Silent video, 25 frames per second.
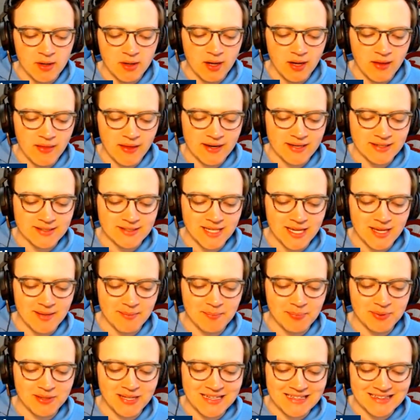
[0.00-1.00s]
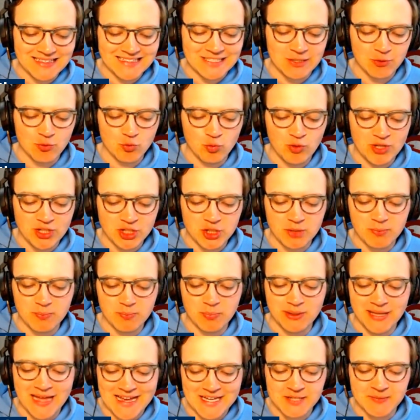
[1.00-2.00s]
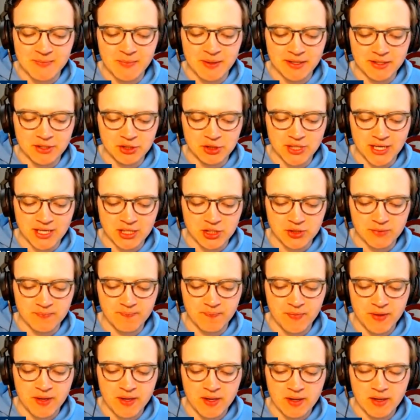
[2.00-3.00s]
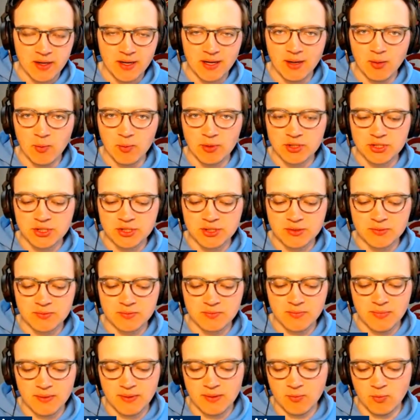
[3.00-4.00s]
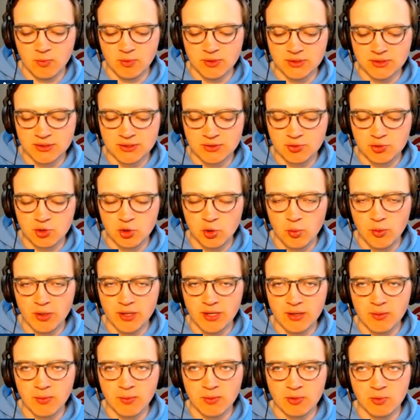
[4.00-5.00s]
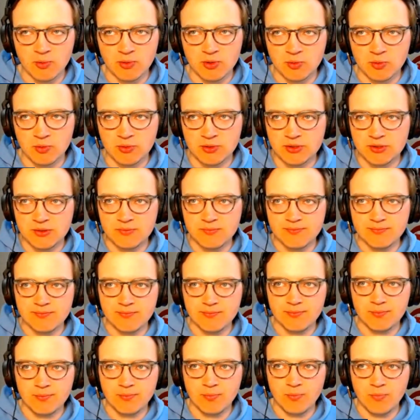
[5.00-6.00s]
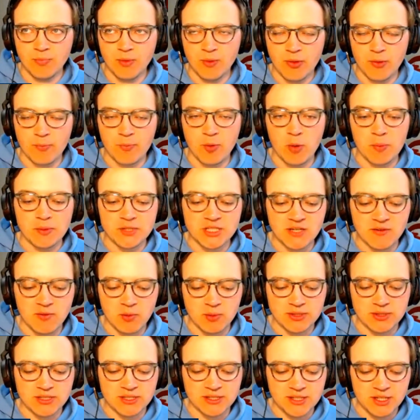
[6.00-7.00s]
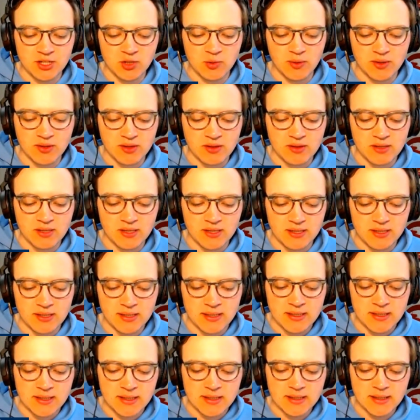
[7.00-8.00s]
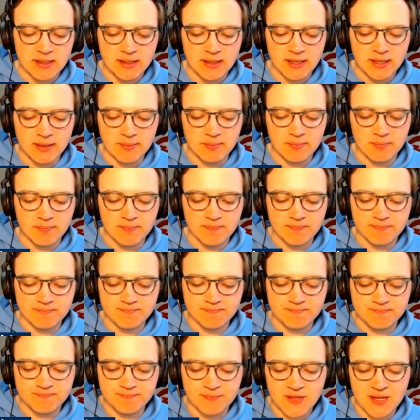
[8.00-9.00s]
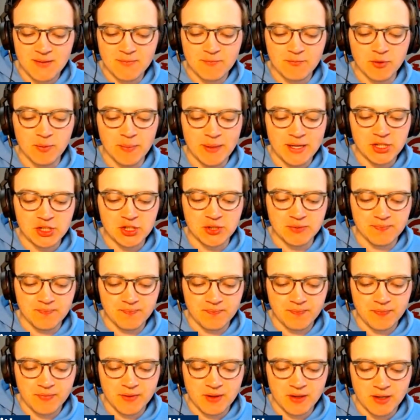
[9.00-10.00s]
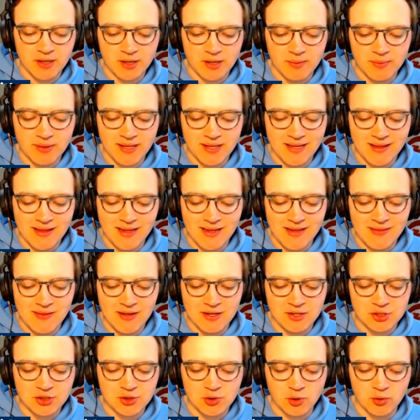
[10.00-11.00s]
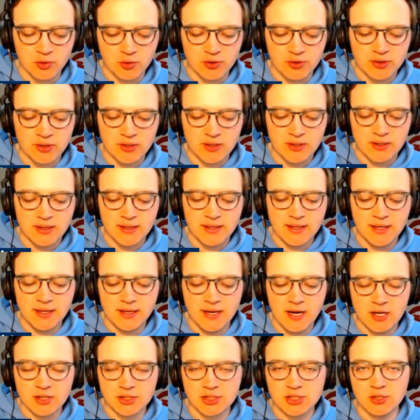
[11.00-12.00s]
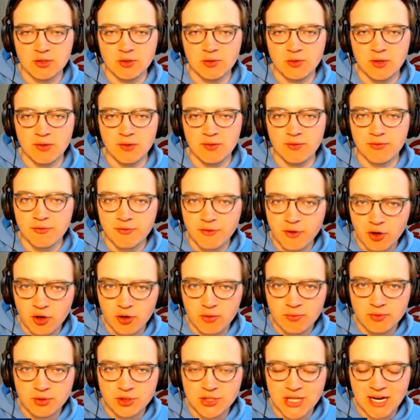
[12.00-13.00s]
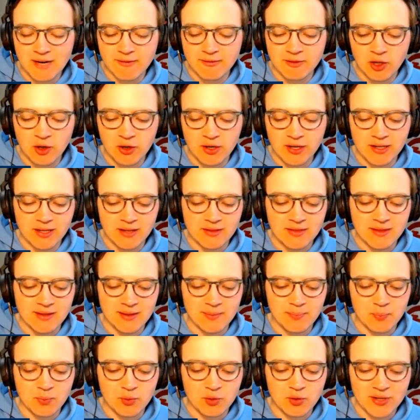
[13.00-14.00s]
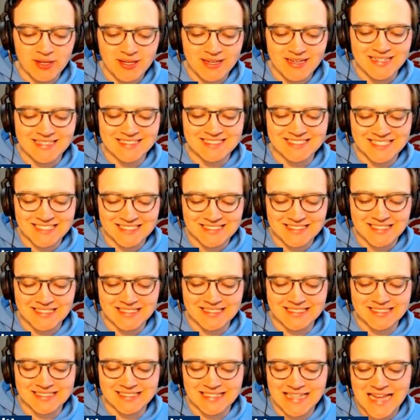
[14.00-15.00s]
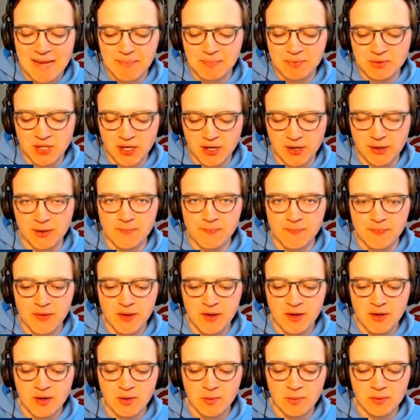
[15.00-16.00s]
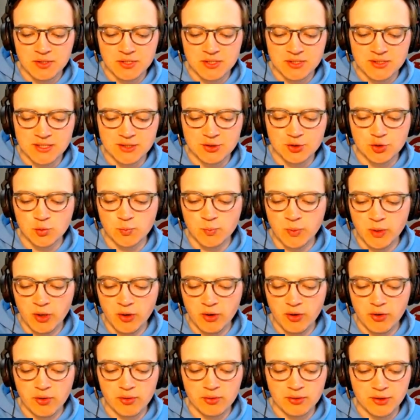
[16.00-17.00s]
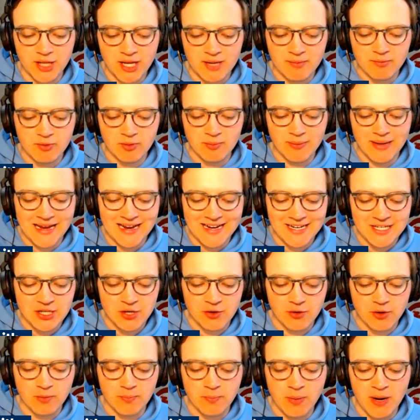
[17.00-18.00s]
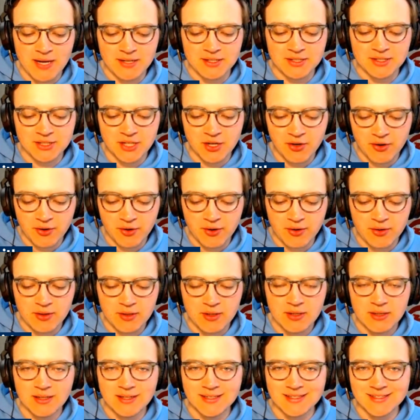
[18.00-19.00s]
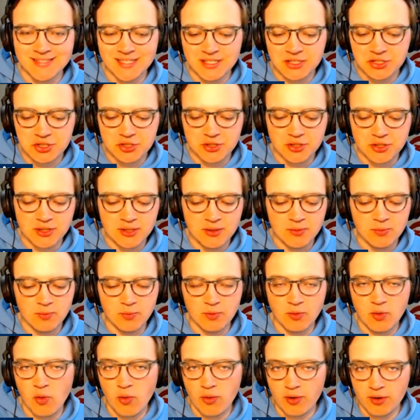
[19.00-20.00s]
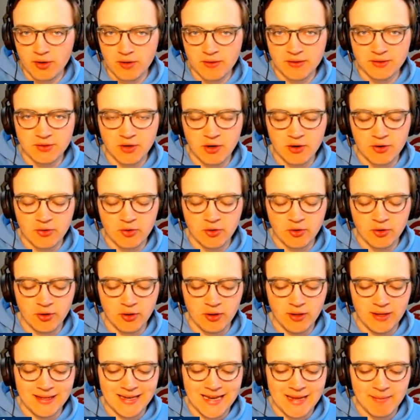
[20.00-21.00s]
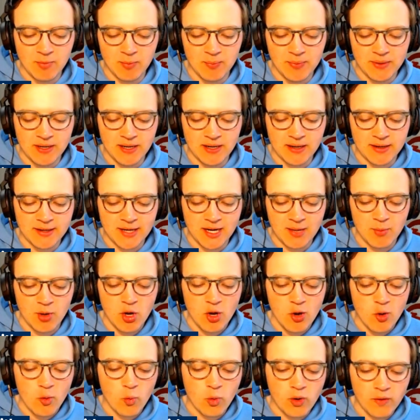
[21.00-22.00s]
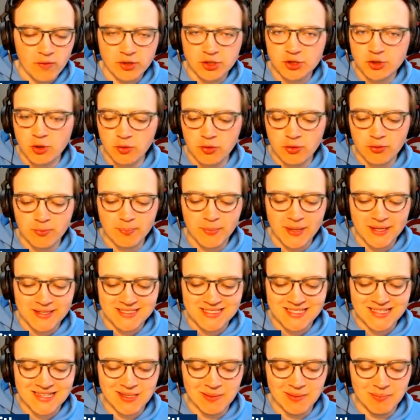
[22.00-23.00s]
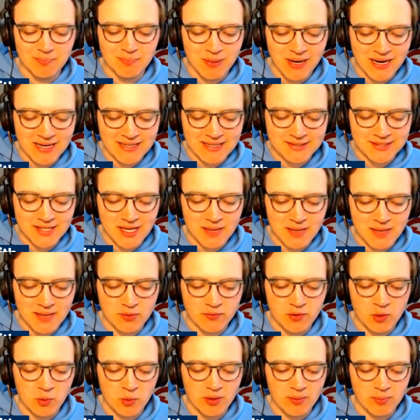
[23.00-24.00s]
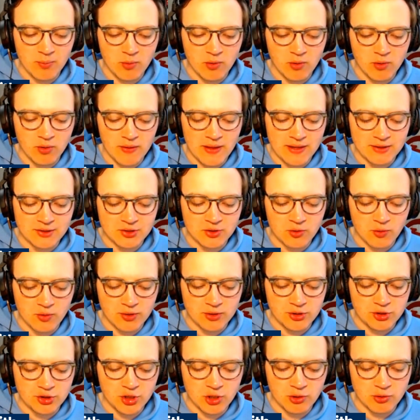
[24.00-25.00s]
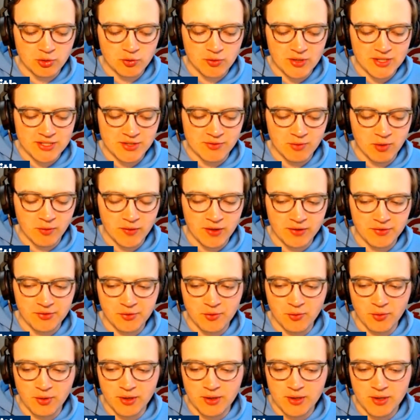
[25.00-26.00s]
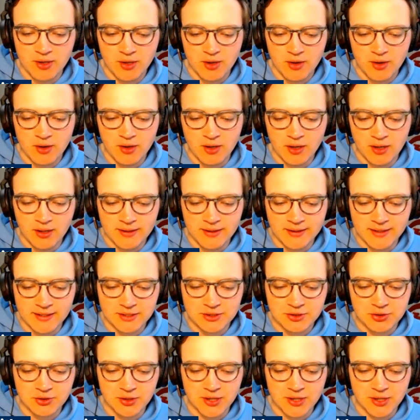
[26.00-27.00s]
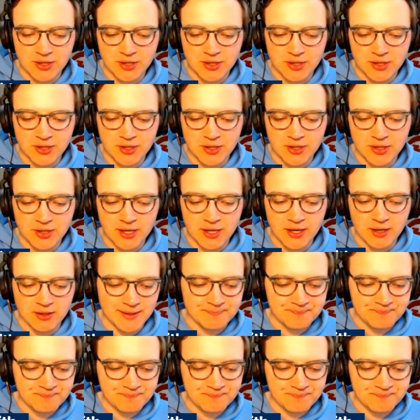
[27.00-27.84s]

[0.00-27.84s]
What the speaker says: That is a platelet-rich plasma injection, which was the purpose of it was to deal with the inflammation in that shoulder. He also confirmed, Jack Flaherty did, the pre-existing slap tear, which is a superior labrum anterior posterior, essentially, according to this article in MLB.com, where the shoulder meets the biceps. If you want more on that story, Joe Torres wrote that story yesterday on Sunday.